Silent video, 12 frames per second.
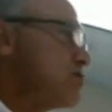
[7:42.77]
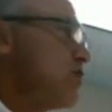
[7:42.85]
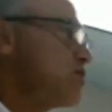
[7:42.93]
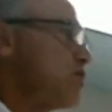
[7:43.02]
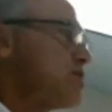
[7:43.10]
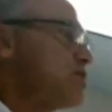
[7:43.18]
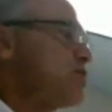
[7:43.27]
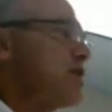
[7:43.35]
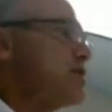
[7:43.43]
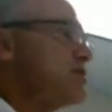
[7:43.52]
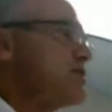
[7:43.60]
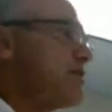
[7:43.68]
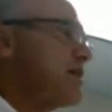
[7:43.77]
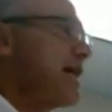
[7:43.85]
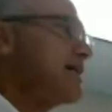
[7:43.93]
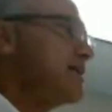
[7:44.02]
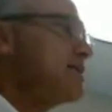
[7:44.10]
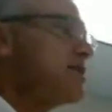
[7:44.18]
social constrictions of the
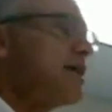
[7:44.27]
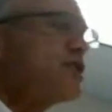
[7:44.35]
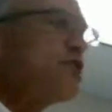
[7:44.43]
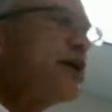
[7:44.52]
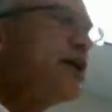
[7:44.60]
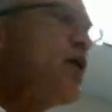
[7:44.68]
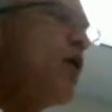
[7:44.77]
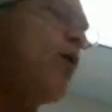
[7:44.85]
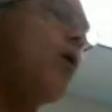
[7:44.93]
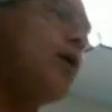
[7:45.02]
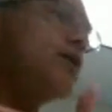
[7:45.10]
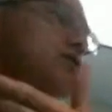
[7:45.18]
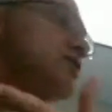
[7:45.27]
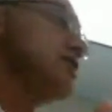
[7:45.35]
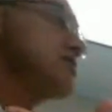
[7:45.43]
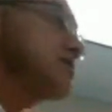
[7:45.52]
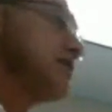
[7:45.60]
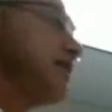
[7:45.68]
19th century, or
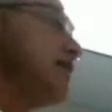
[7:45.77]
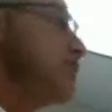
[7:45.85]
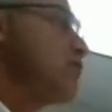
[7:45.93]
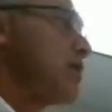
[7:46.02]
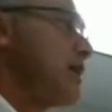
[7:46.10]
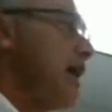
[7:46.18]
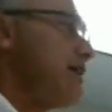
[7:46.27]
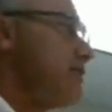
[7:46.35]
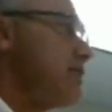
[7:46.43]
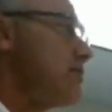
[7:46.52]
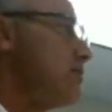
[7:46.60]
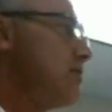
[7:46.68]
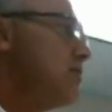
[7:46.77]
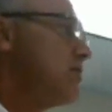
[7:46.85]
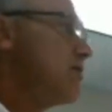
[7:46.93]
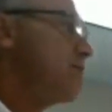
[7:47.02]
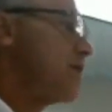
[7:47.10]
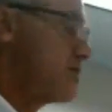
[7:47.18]
she's an evil, conniving
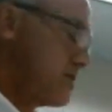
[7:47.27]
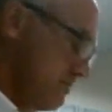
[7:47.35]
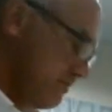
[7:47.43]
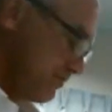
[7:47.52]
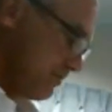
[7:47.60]
person.